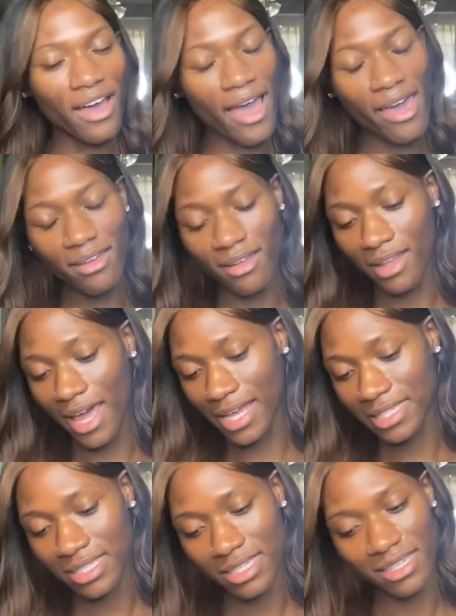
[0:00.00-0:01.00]
I ain't gonna lie
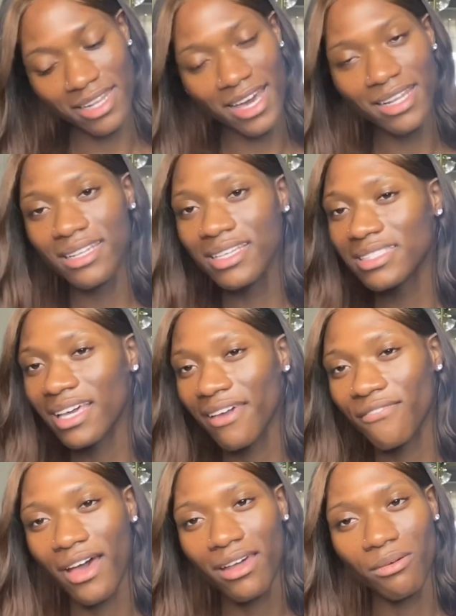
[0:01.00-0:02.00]
to you. Now, this nigga
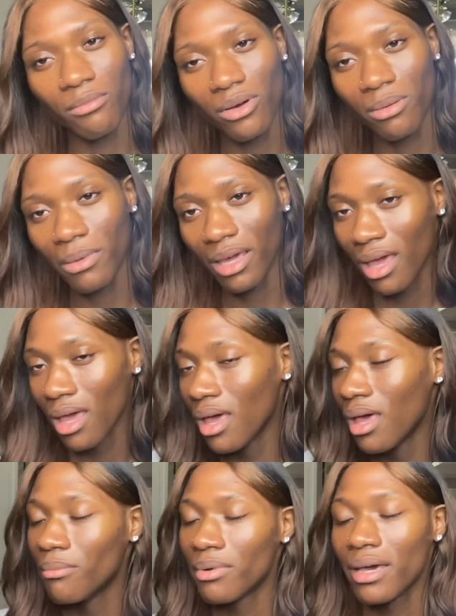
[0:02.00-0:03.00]
ain't fine no more to me.
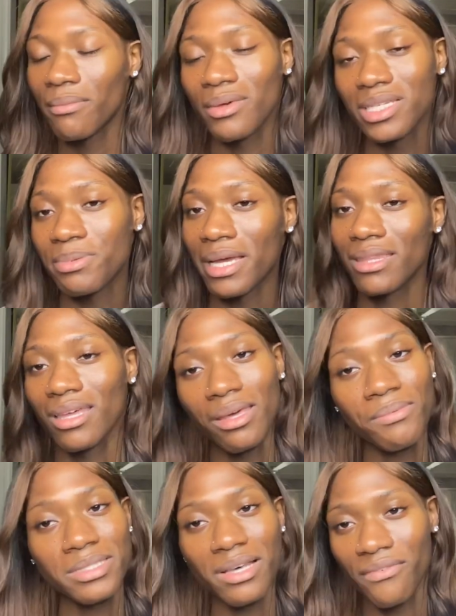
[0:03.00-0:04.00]
But bitch, back then he
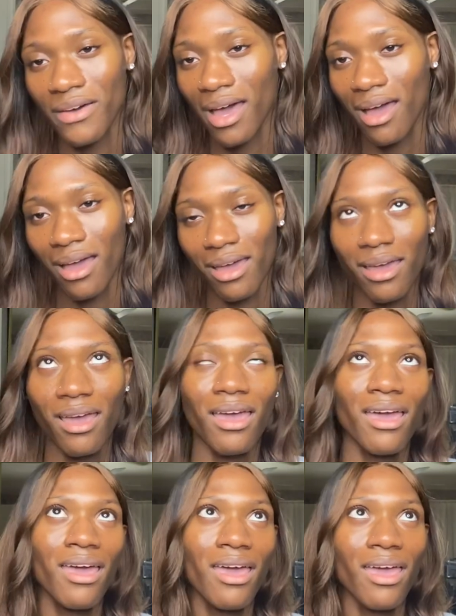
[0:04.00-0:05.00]
was so fine.
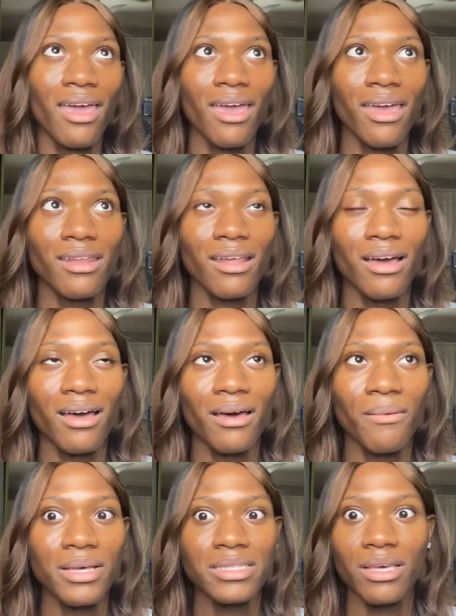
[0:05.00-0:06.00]
And
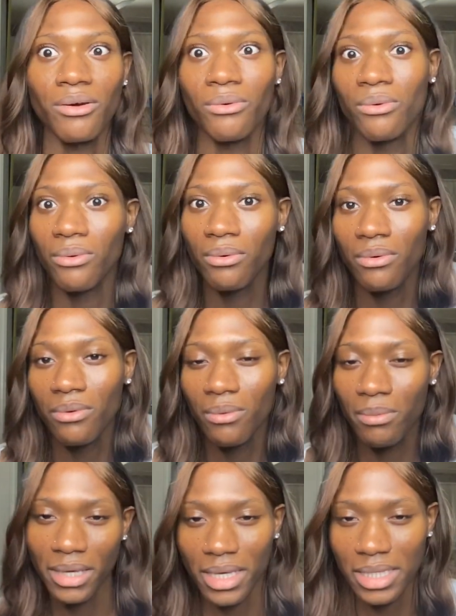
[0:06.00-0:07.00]
uh, I said, ooh,
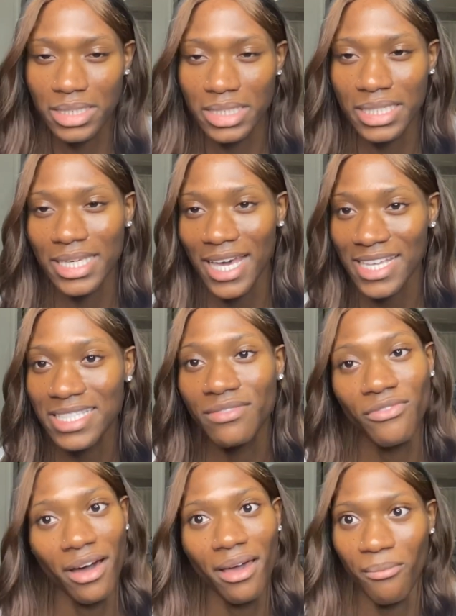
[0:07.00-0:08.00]
bitch, yes,
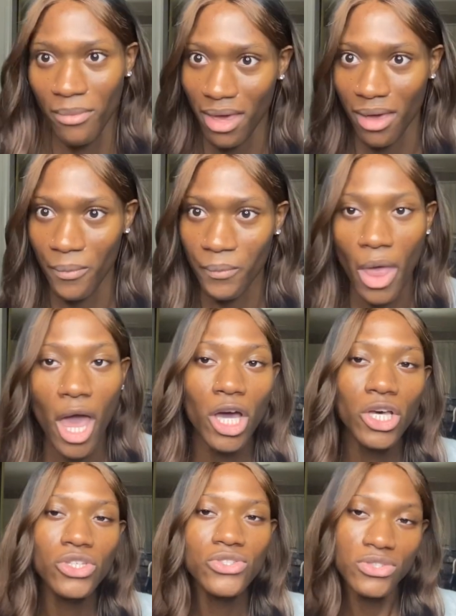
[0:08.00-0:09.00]
fucking man.
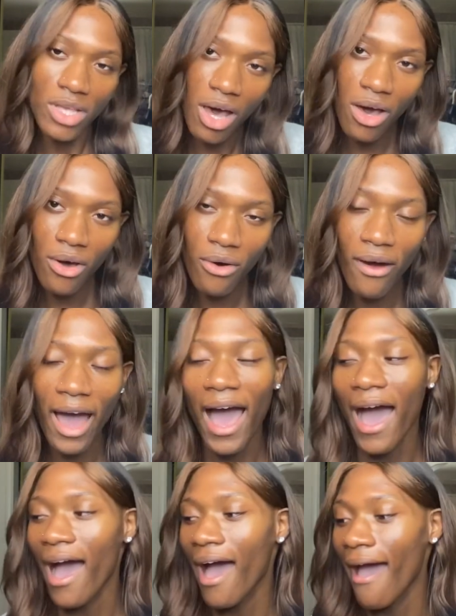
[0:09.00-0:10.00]
So
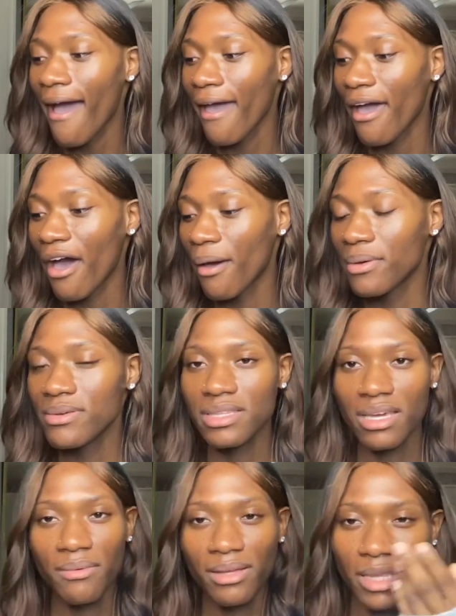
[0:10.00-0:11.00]
I, um, he was
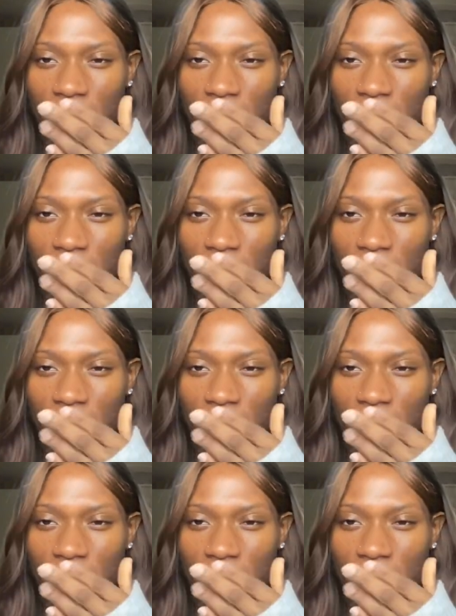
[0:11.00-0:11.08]
standing right.